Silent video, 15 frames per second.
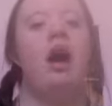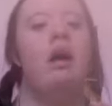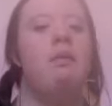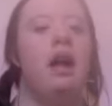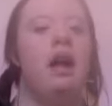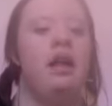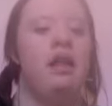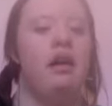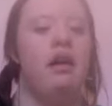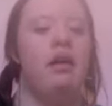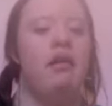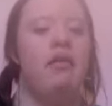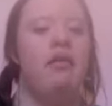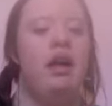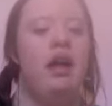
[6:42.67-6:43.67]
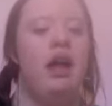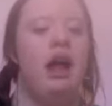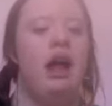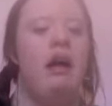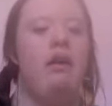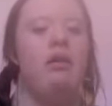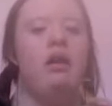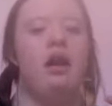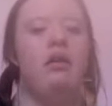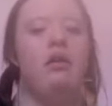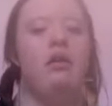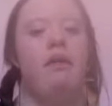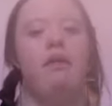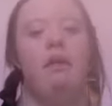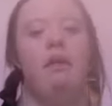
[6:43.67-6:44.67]
myself outside
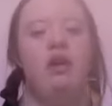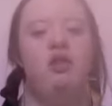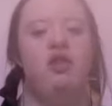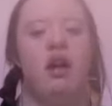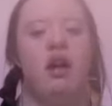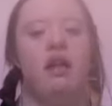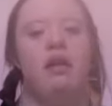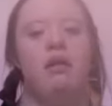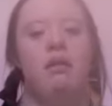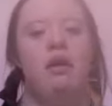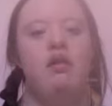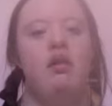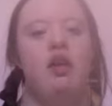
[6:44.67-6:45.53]
of the red shirts and red